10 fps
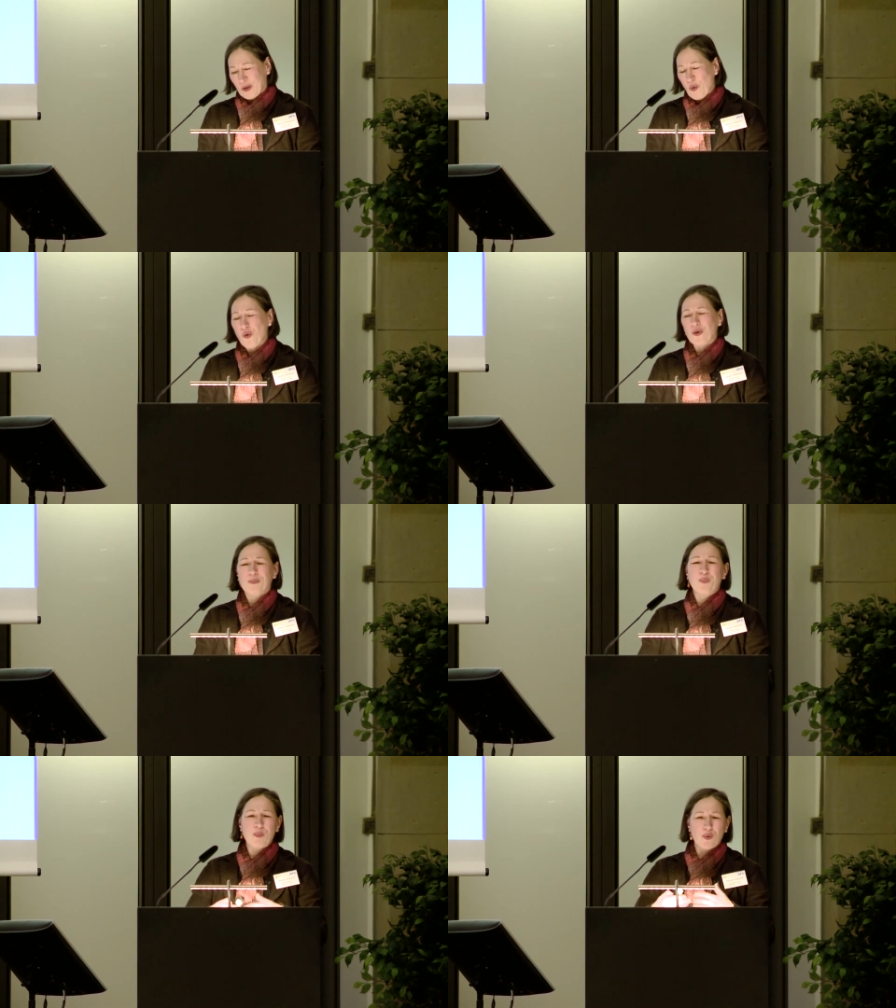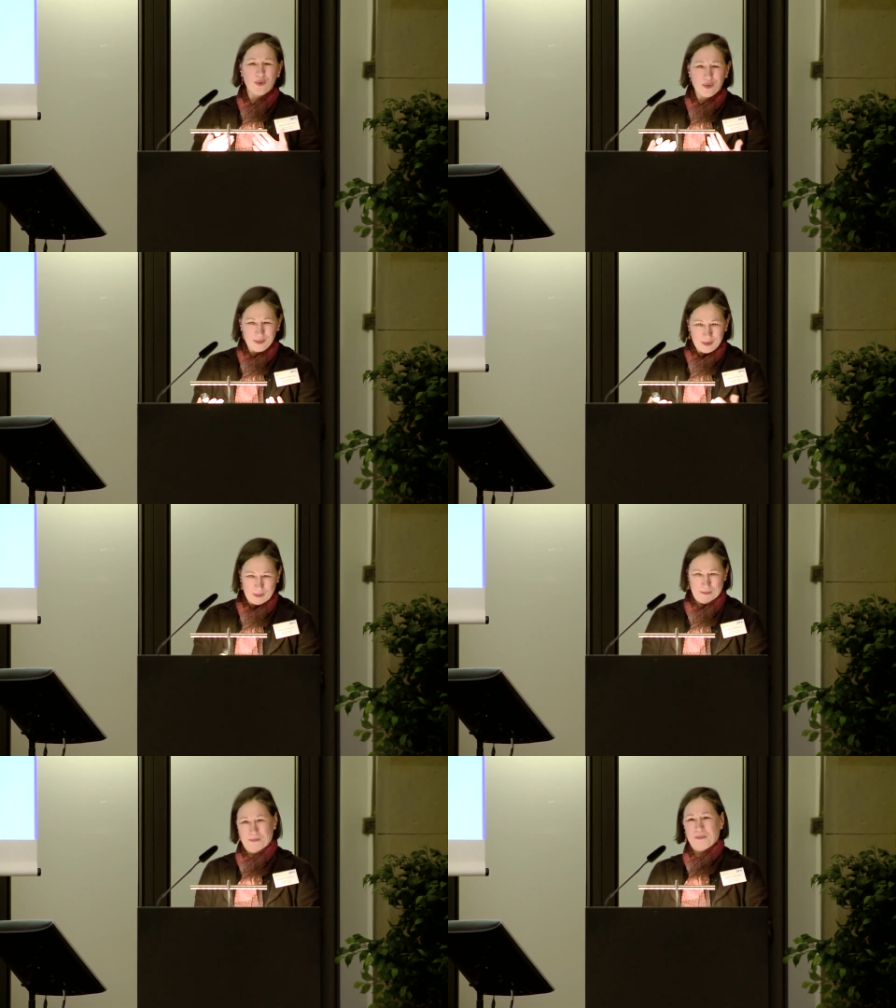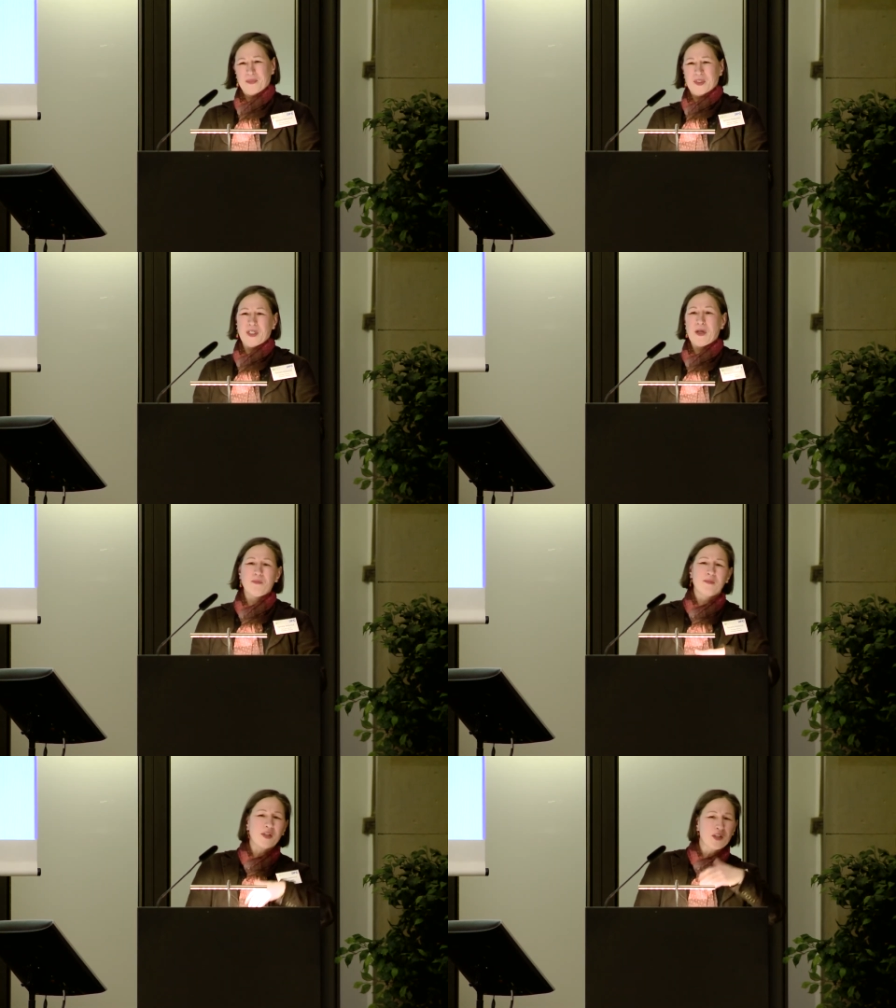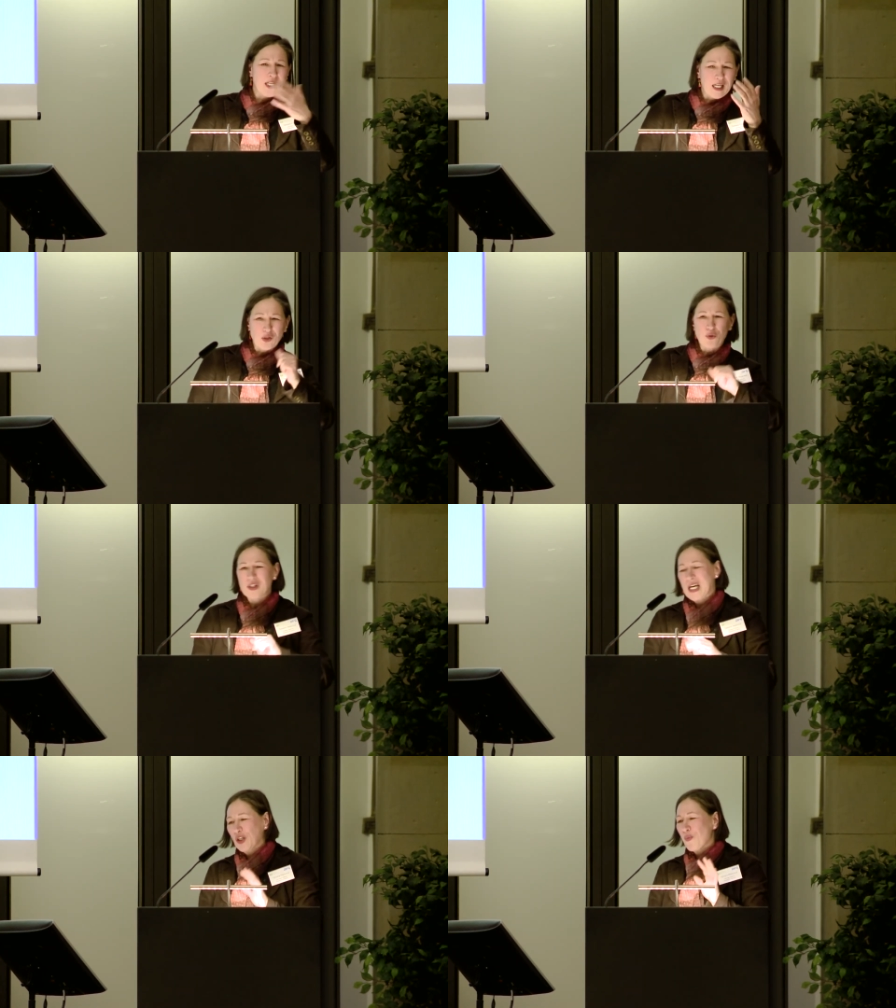or people, you know, not sticking to the Ten